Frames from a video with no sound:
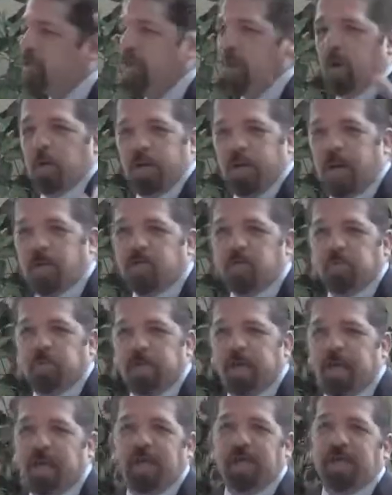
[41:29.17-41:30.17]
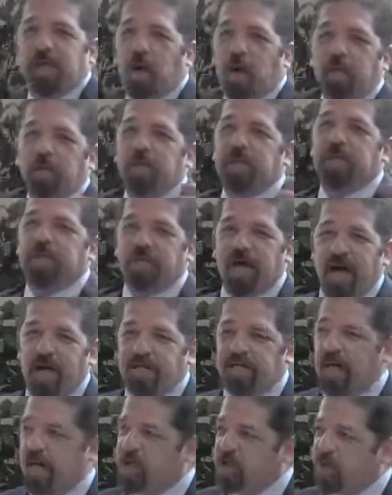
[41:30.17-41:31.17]
the Old Testament, and he only
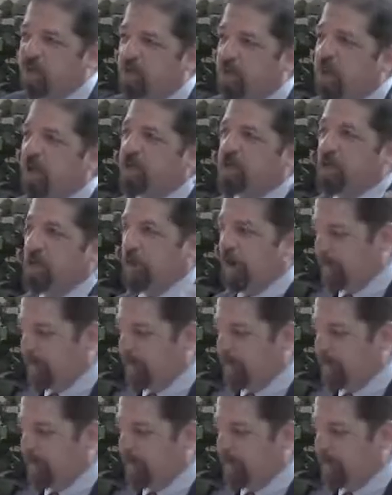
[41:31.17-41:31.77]
cites a smidgen